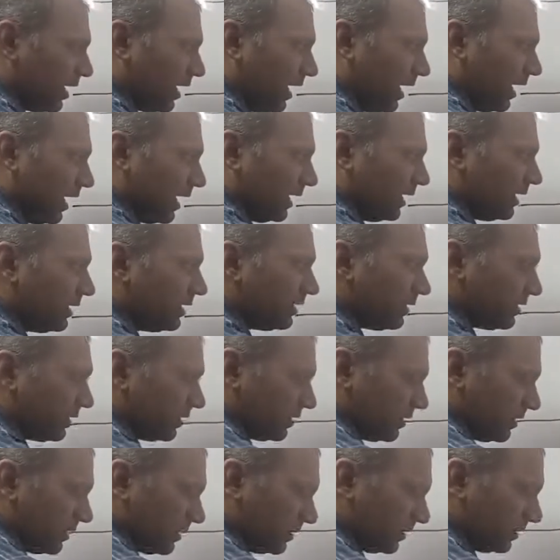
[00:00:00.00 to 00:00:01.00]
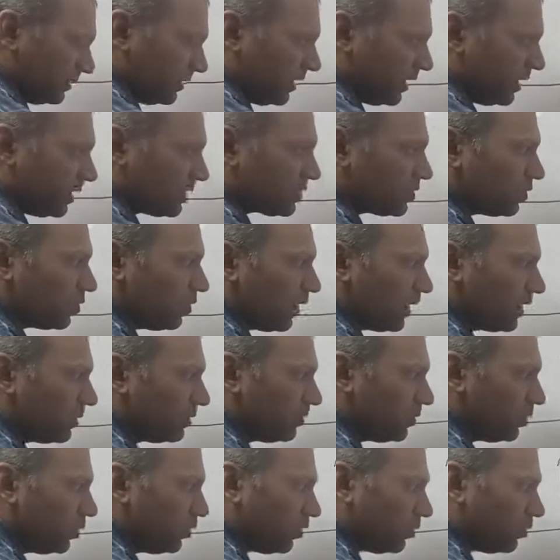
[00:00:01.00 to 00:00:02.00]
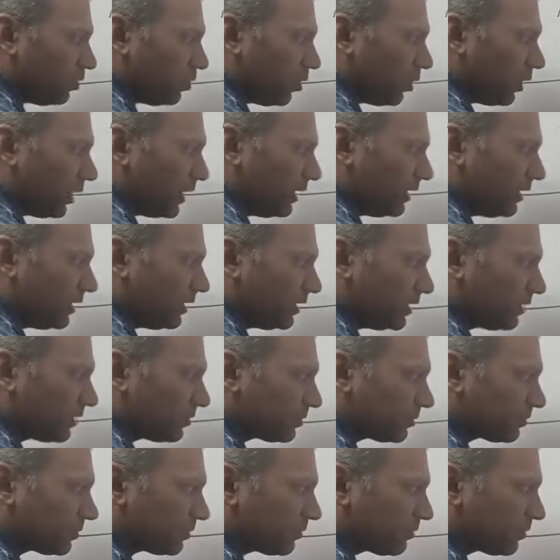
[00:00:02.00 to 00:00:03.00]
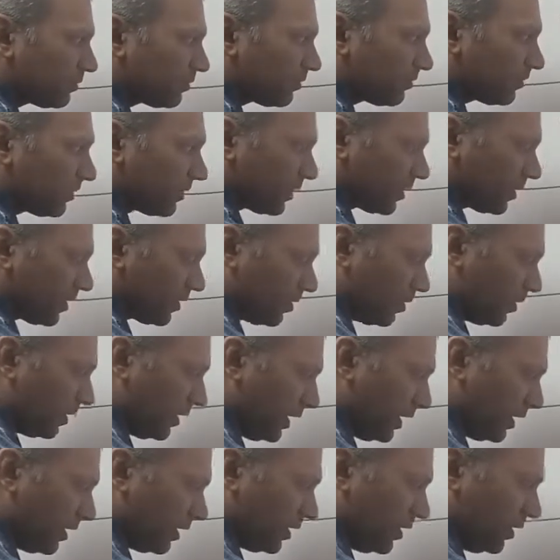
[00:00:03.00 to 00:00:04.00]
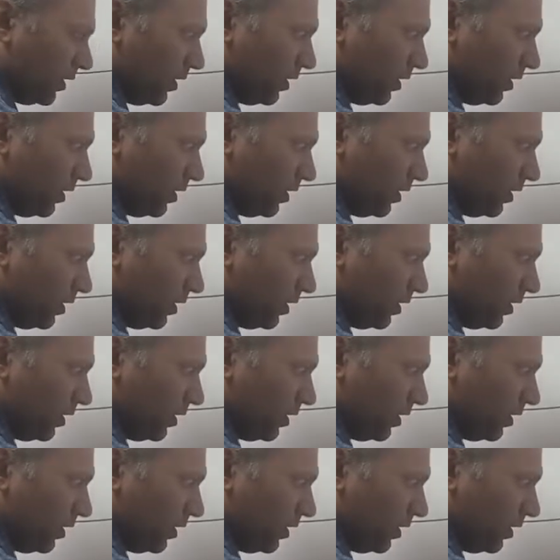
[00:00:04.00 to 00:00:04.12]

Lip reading: and there is one more point, okay,